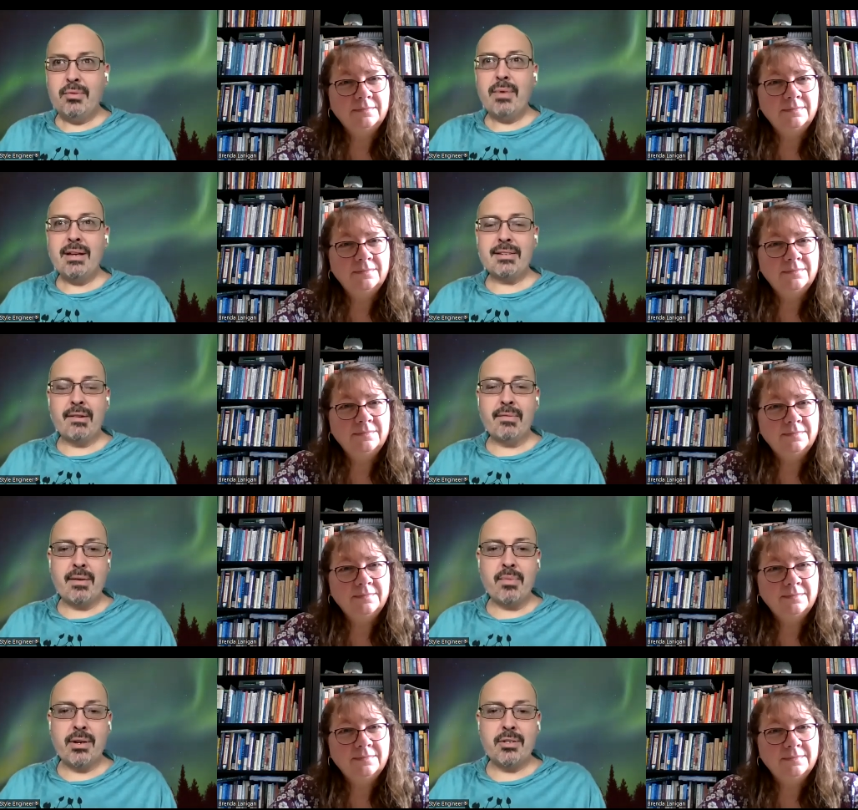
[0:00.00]
Speaker 1: to raise our
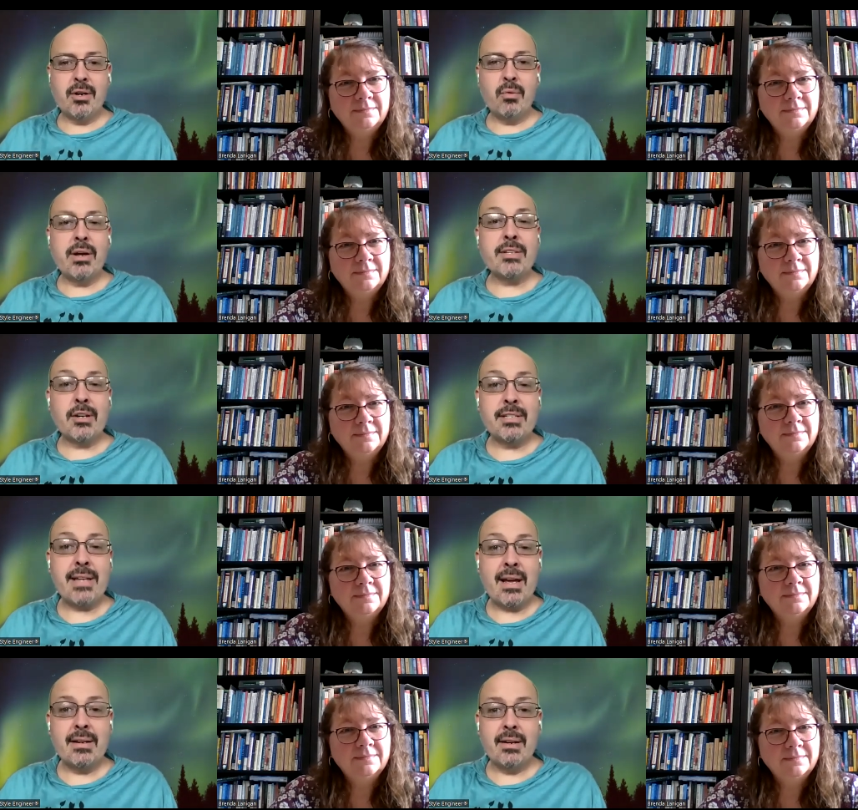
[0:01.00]
vibration or raise our
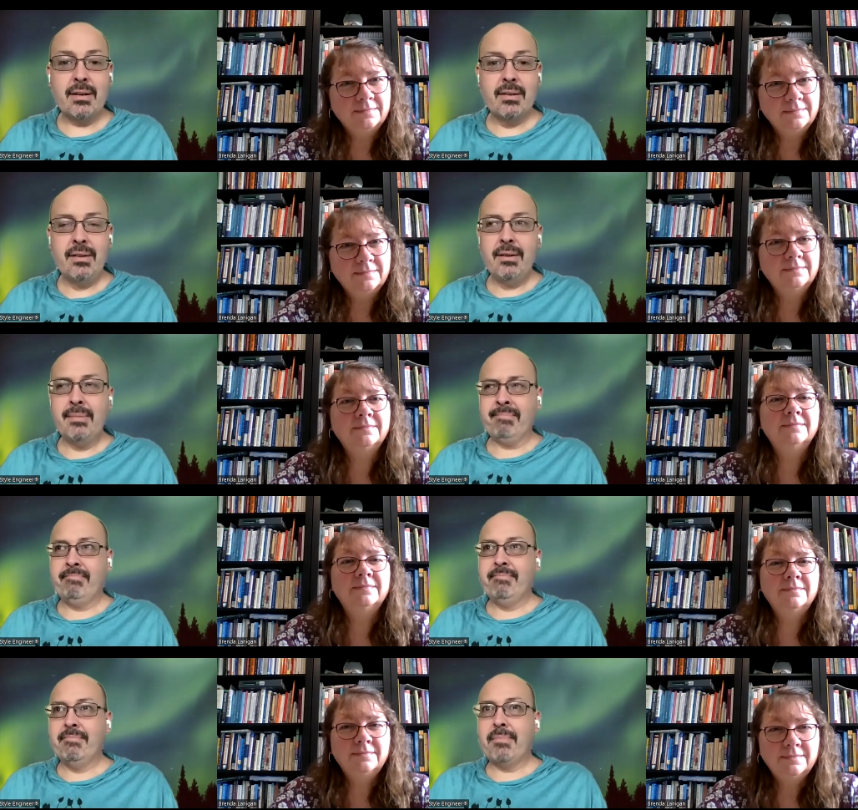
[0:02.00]
standard,
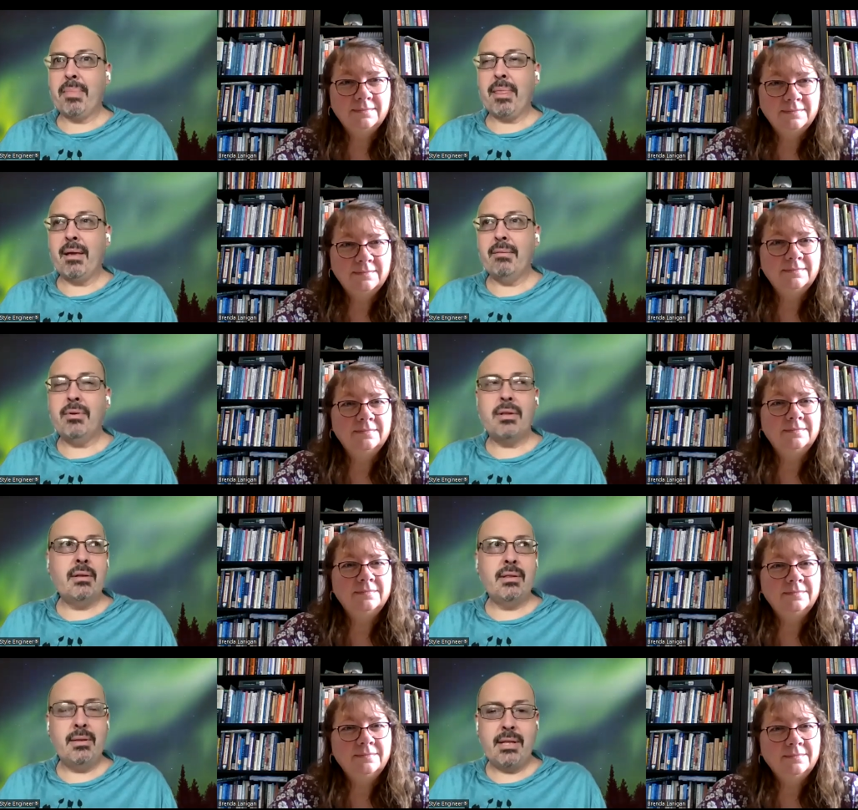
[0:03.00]

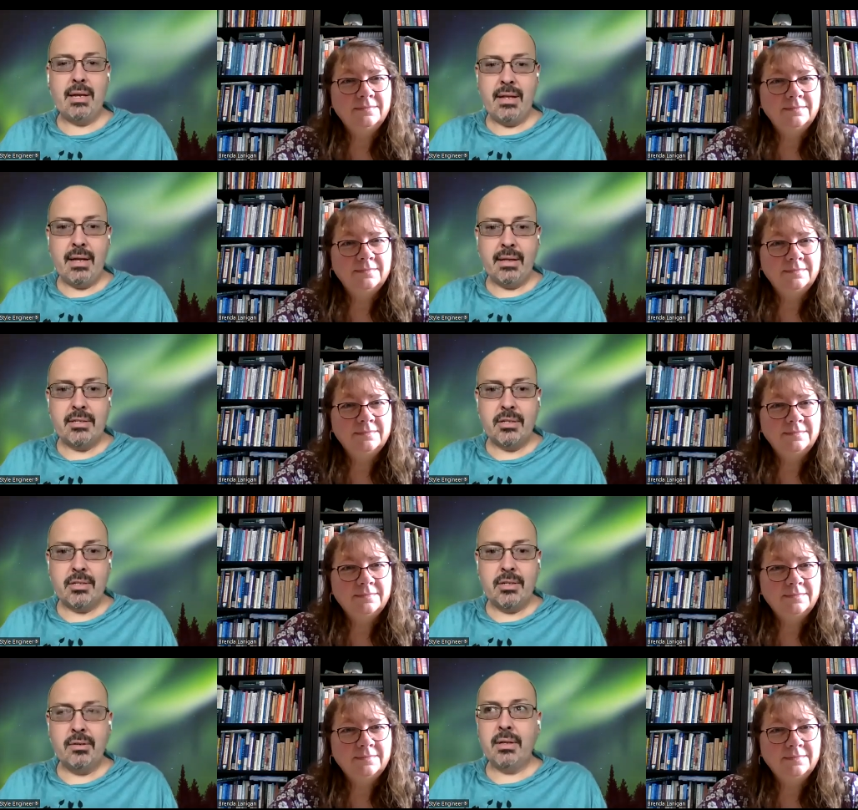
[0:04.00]
well, then that lets
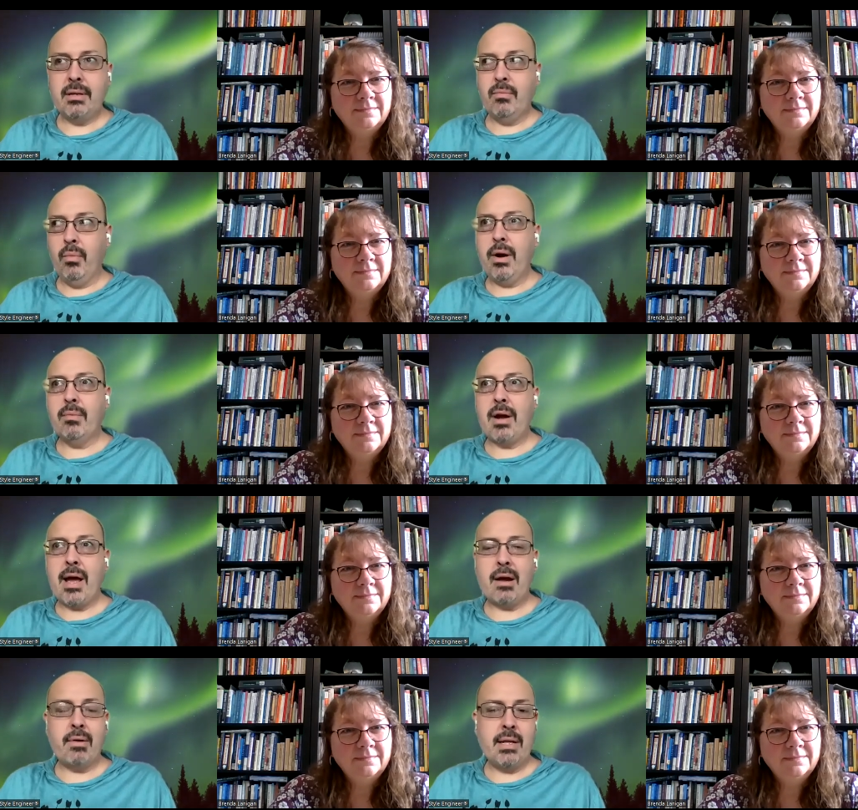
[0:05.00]
us know like where we're
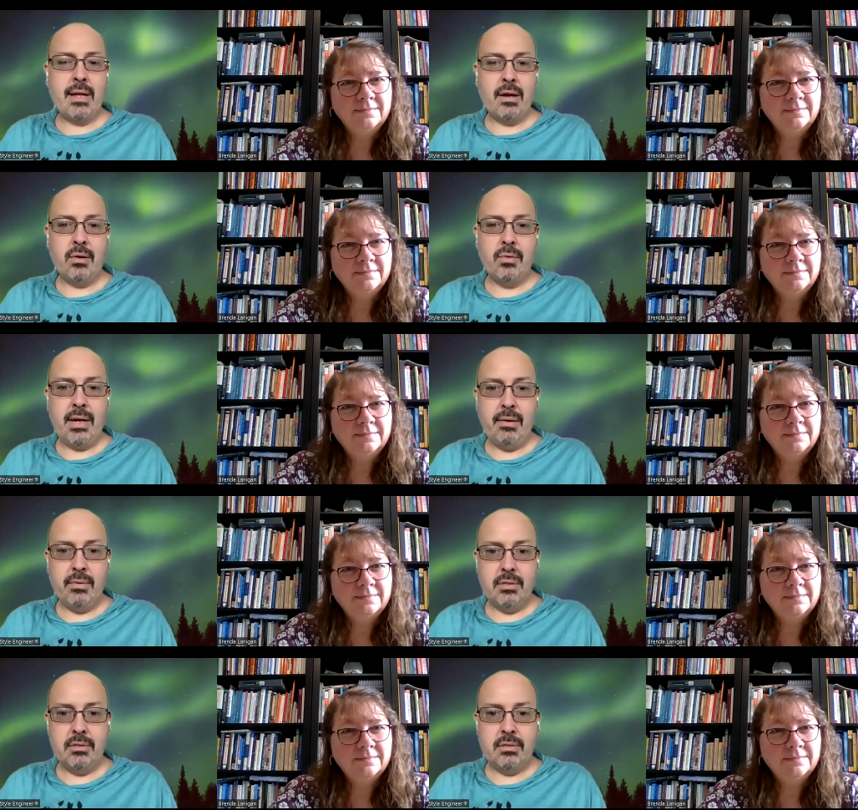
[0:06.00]
at right now. It
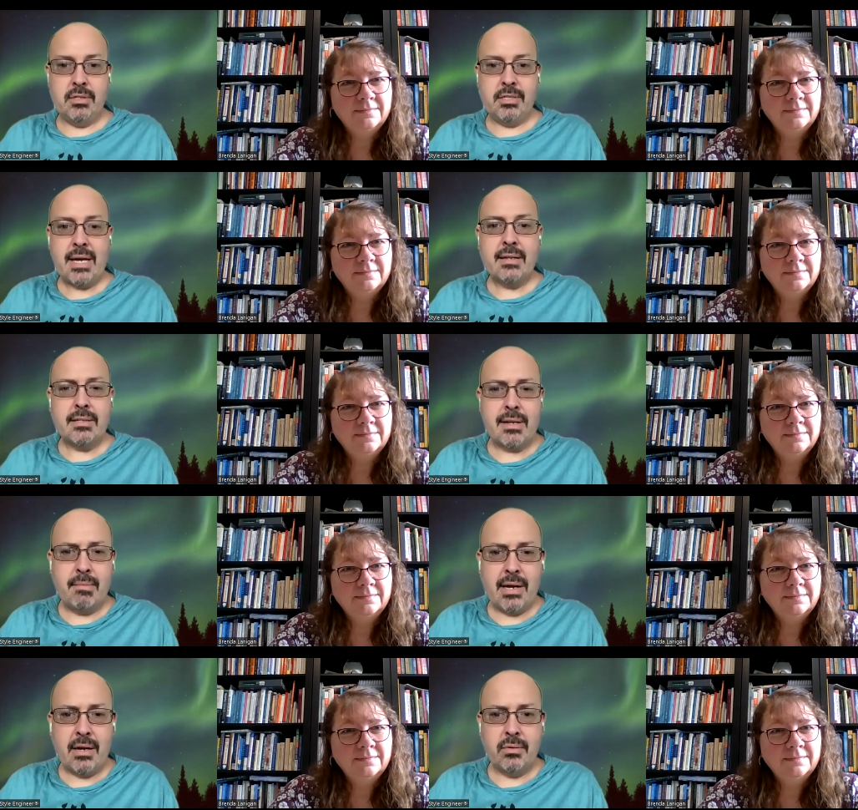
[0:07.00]
was set
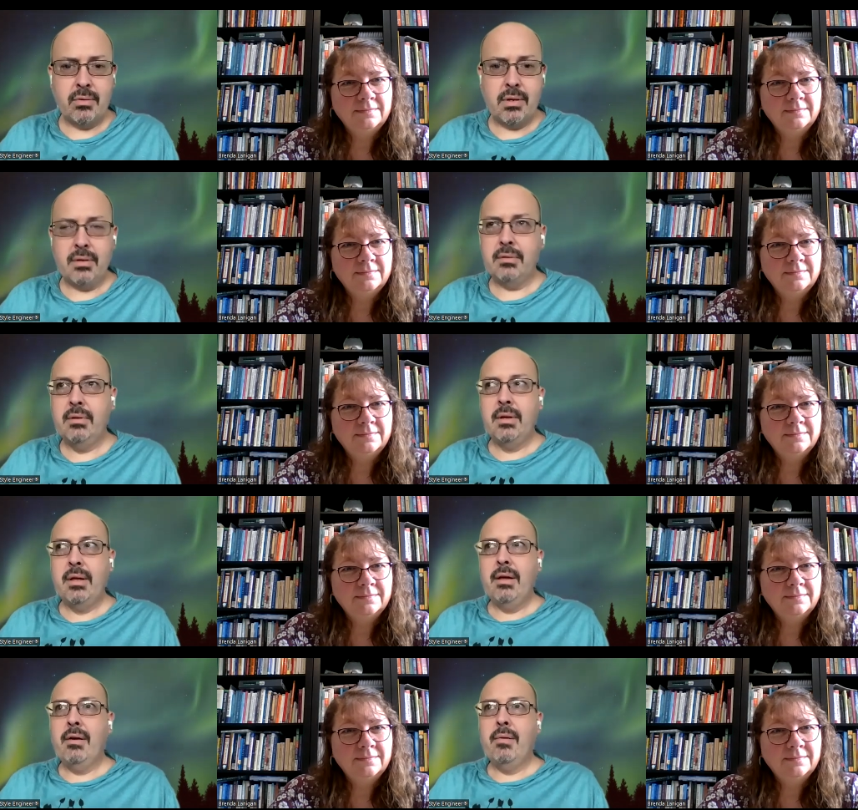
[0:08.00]
somehow
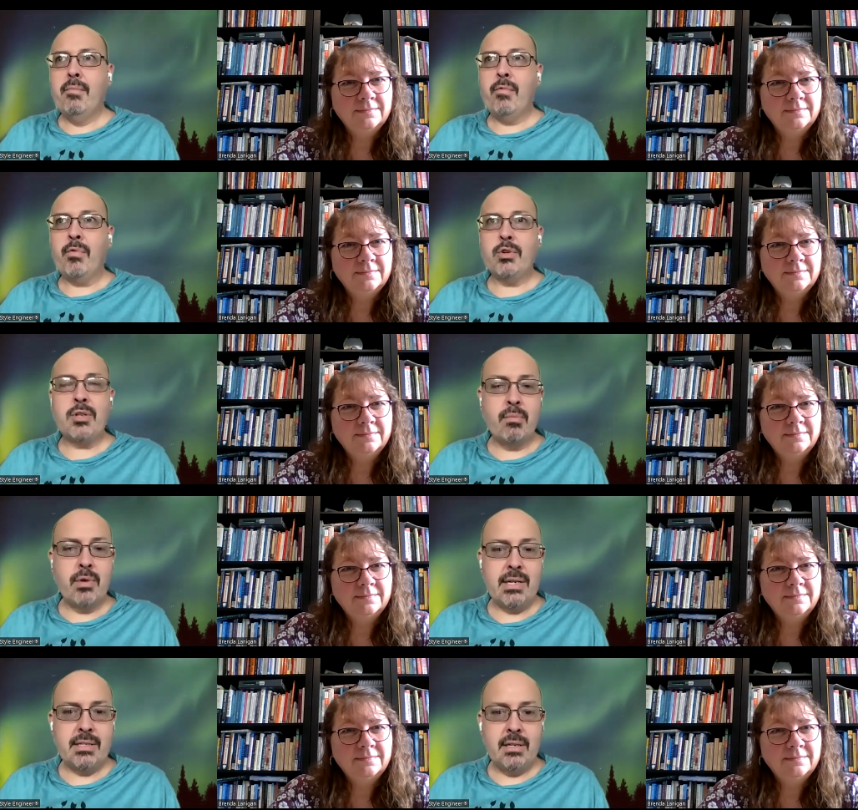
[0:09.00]
for some
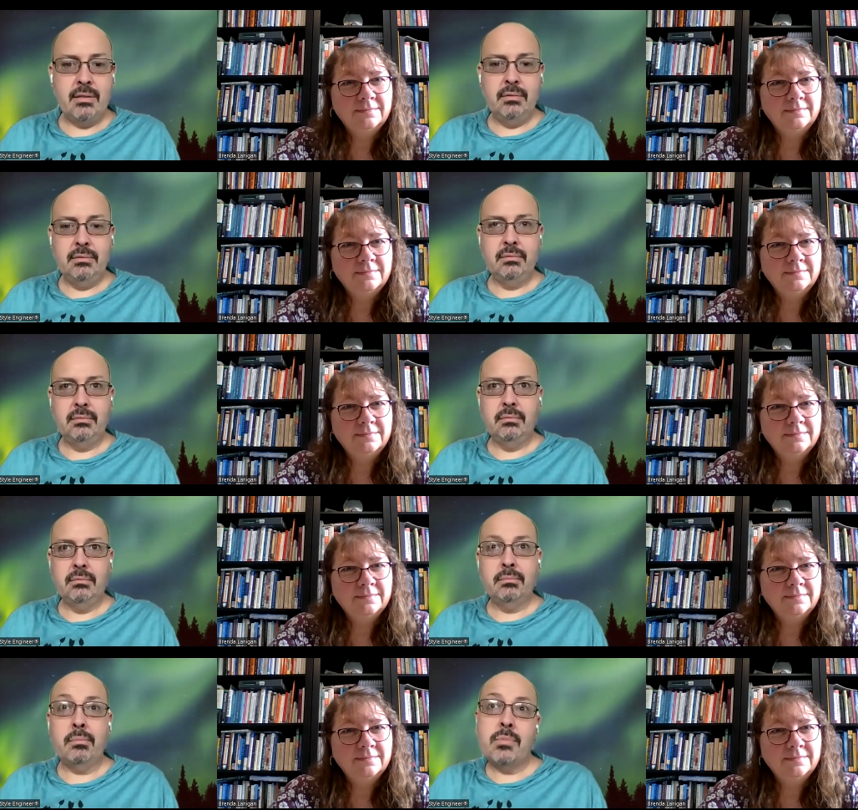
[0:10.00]
reason,
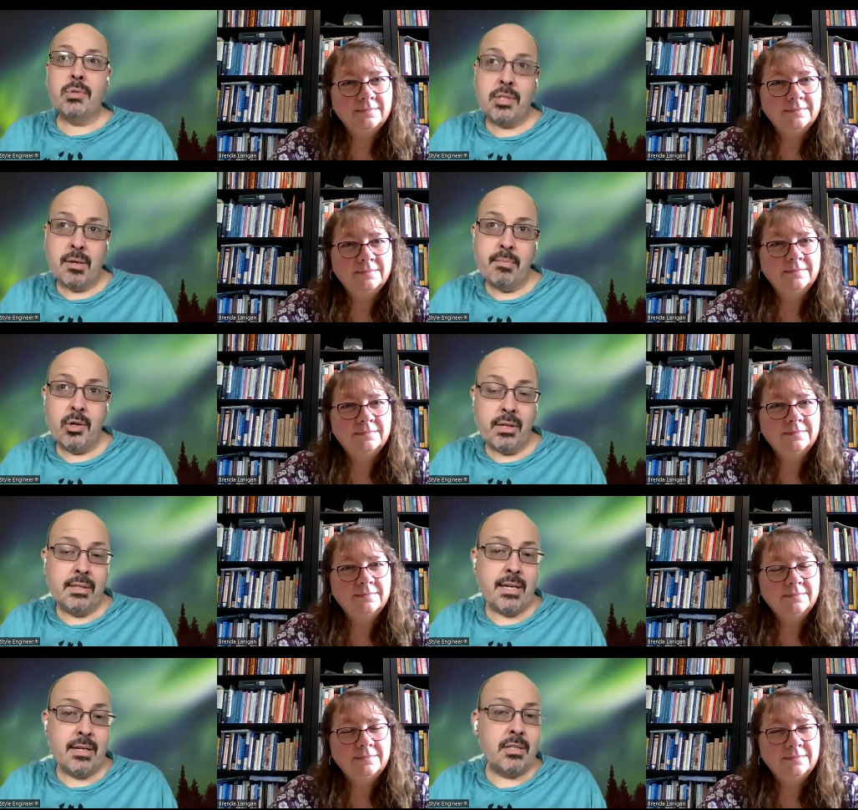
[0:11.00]
some good
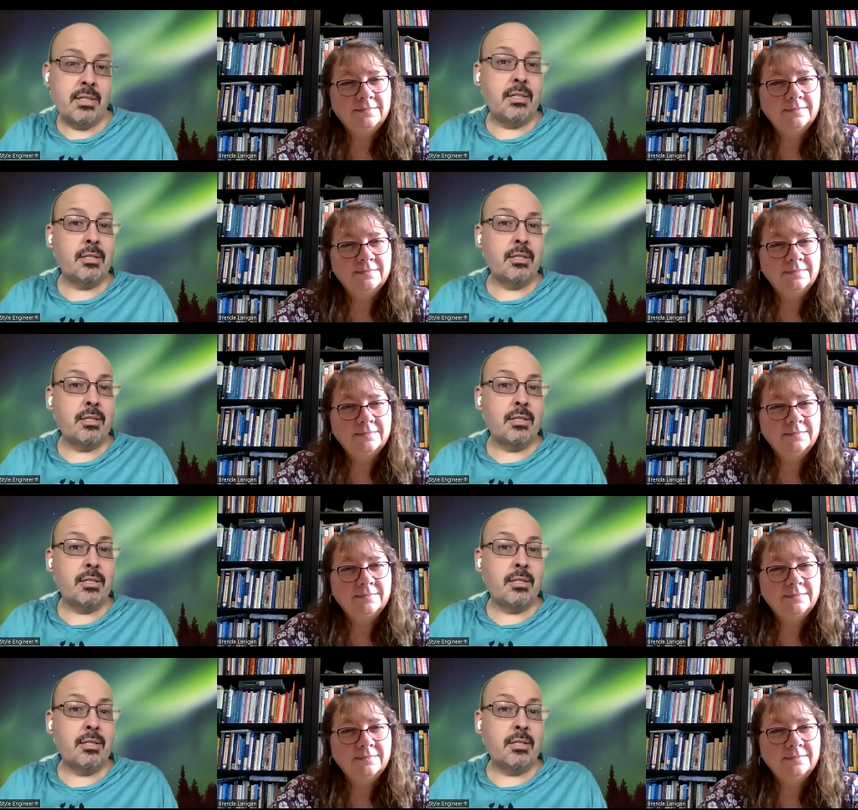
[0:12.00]
intention